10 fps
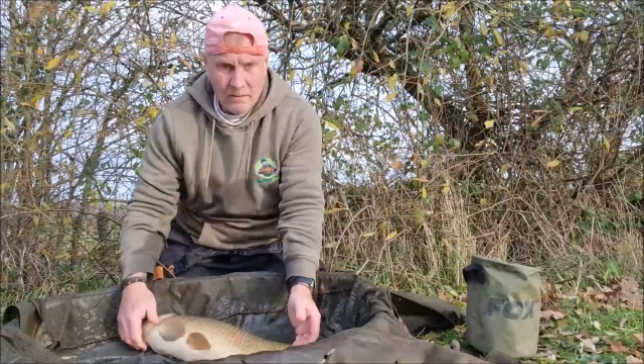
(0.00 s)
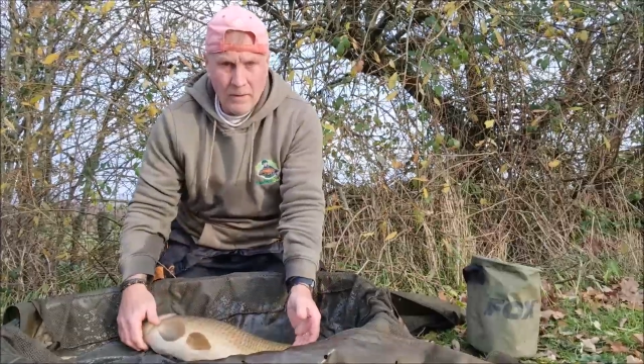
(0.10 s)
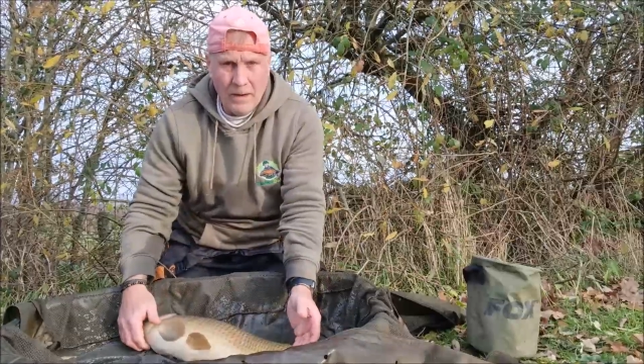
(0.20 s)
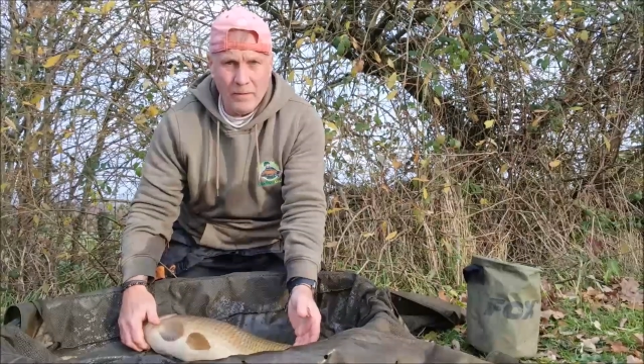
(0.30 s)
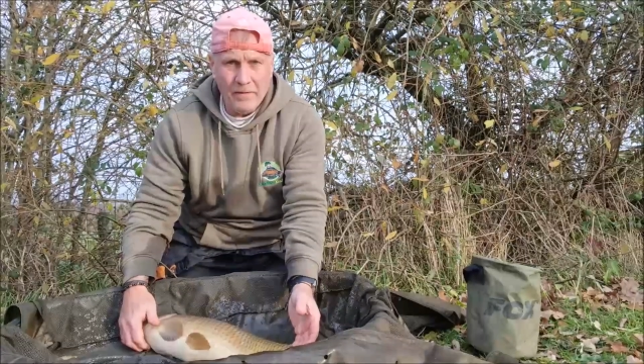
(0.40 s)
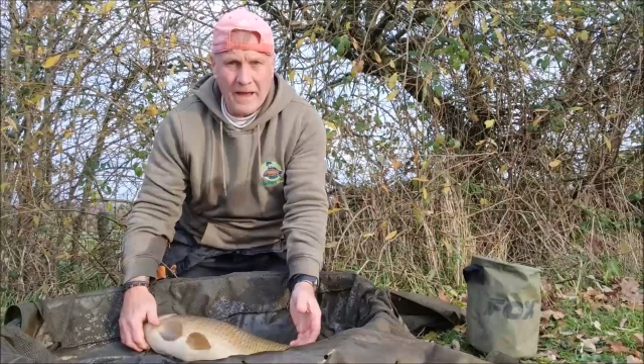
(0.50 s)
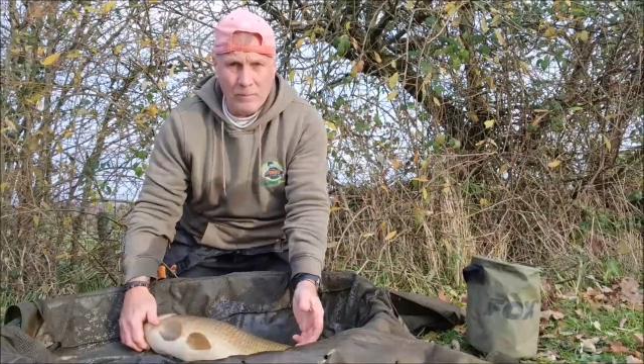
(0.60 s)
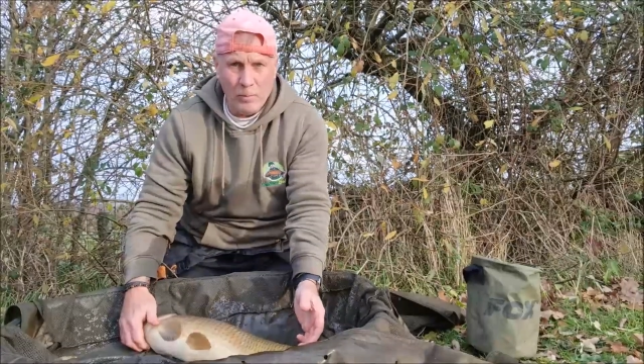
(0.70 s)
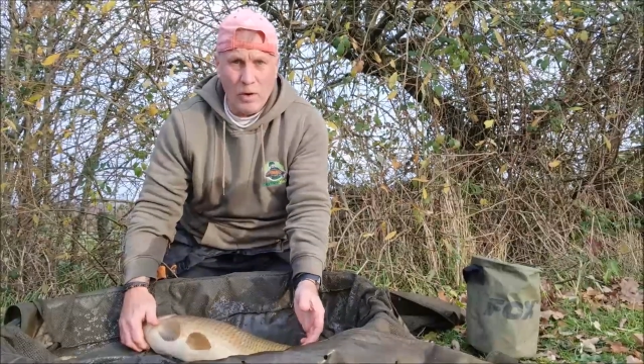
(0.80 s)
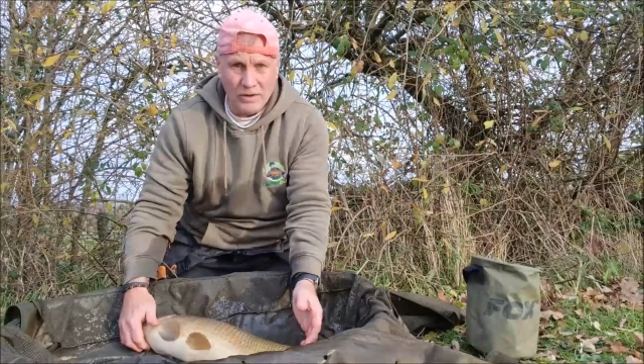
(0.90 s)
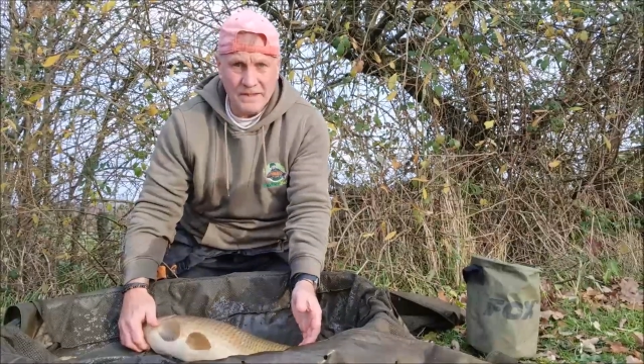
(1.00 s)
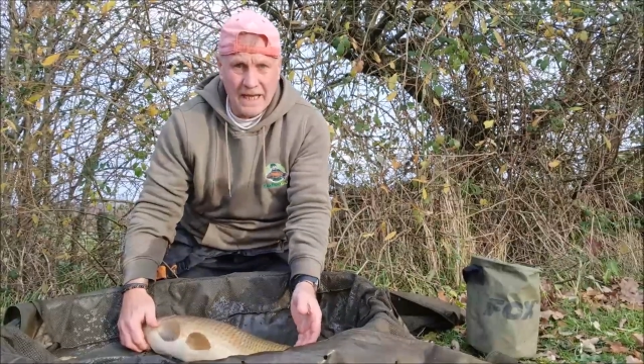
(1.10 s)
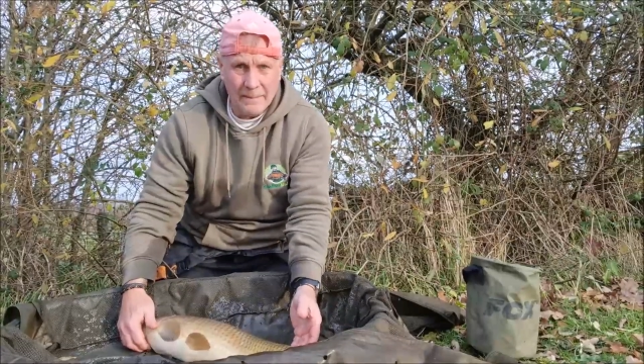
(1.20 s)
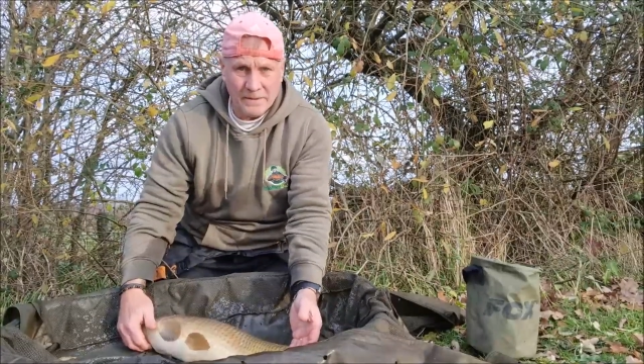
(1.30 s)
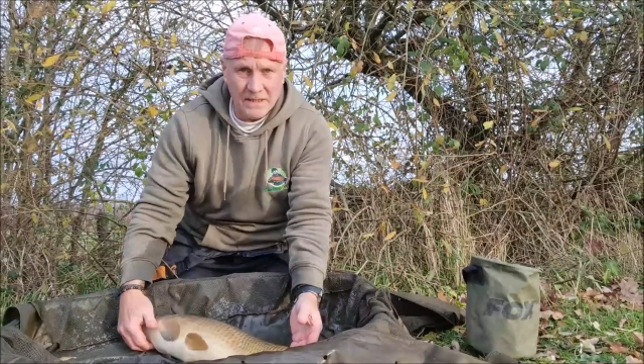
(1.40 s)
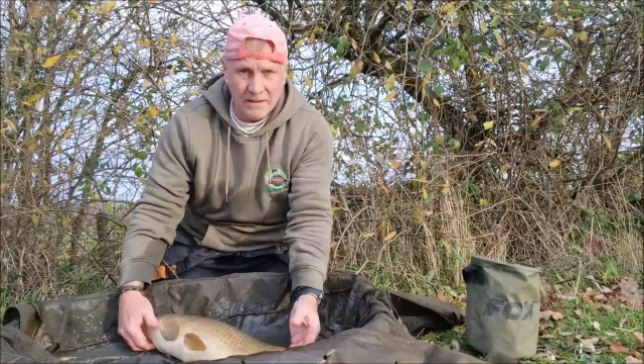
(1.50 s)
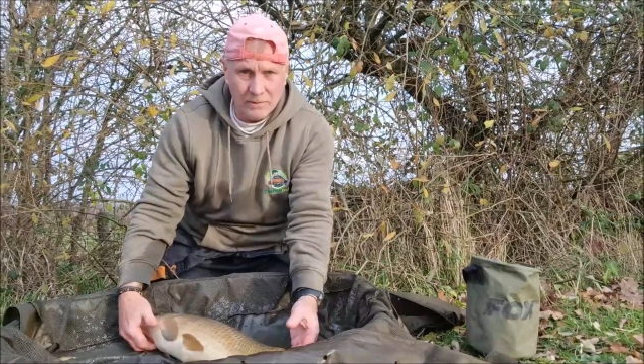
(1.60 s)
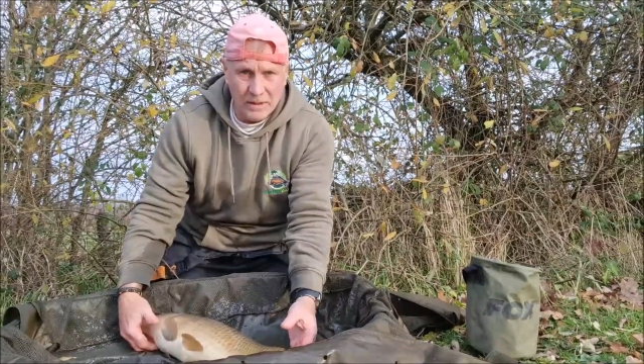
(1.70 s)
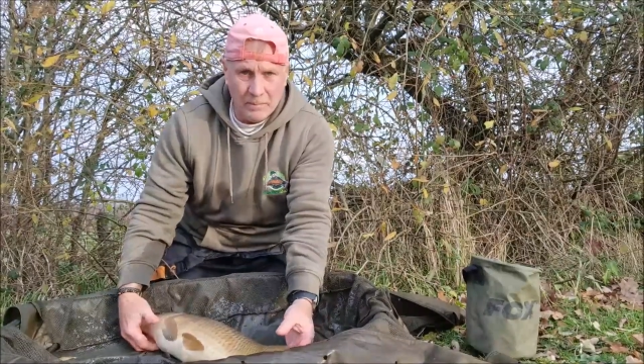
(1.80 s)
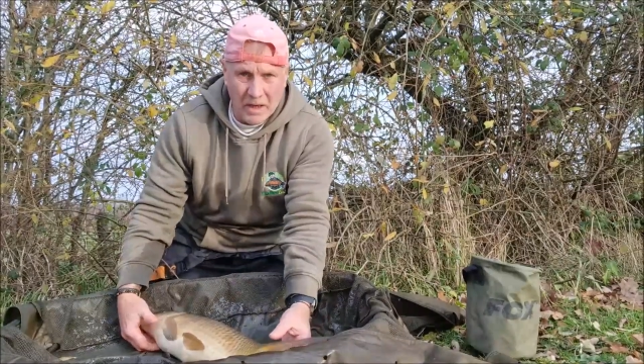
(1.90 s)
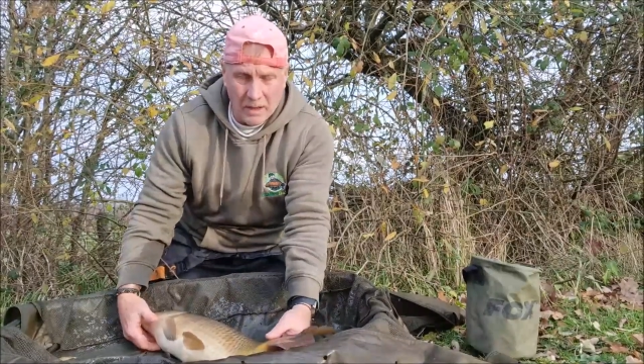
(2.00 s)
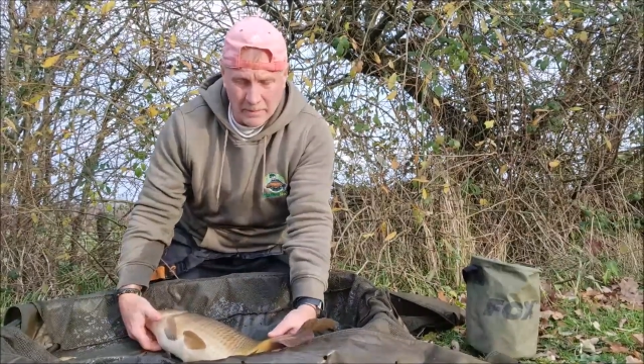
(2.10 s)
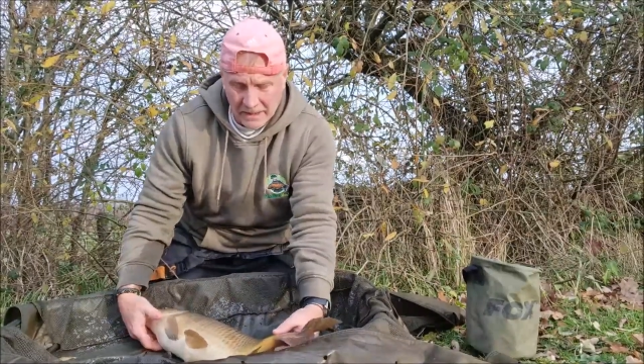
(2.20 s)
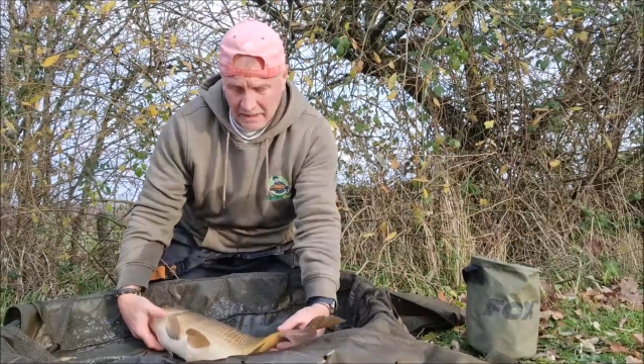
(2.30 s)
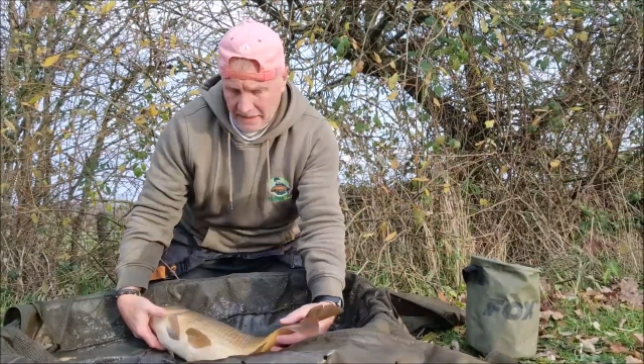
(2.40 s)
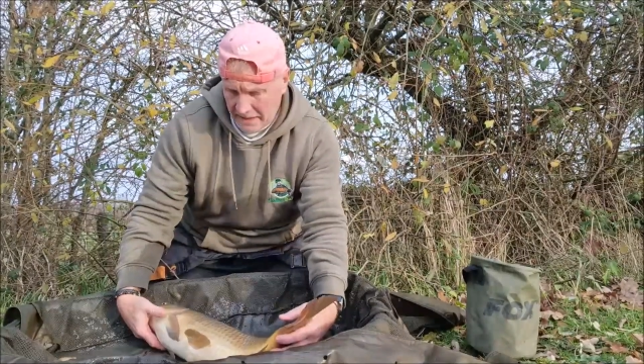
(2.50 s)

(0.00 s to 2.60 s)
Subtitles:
Well, that was absolutely balmy.